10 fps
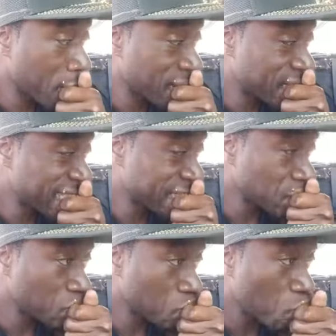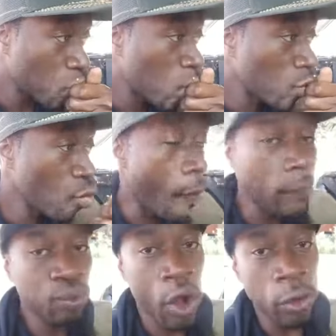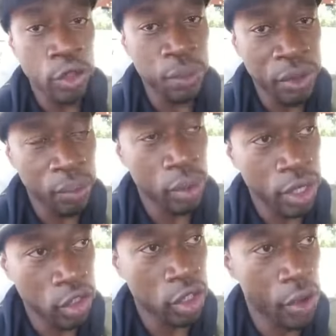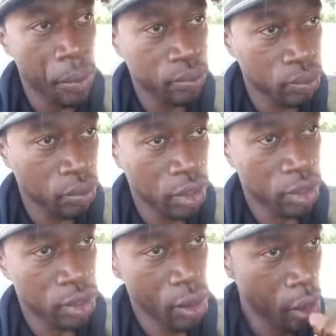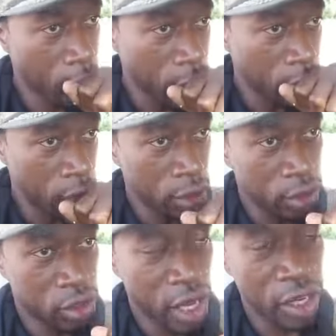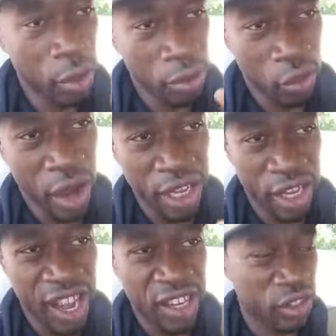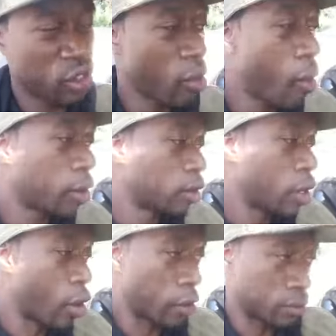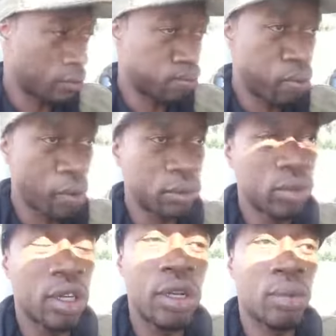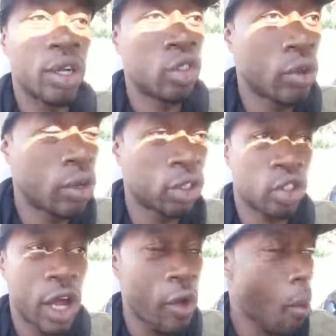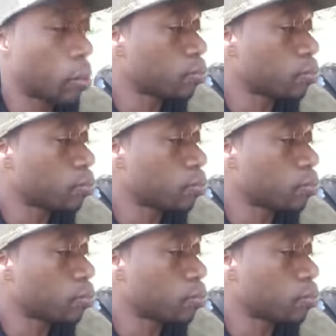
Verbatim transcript: And then coaching people into saying it with the right cadence. Keep that song exciting.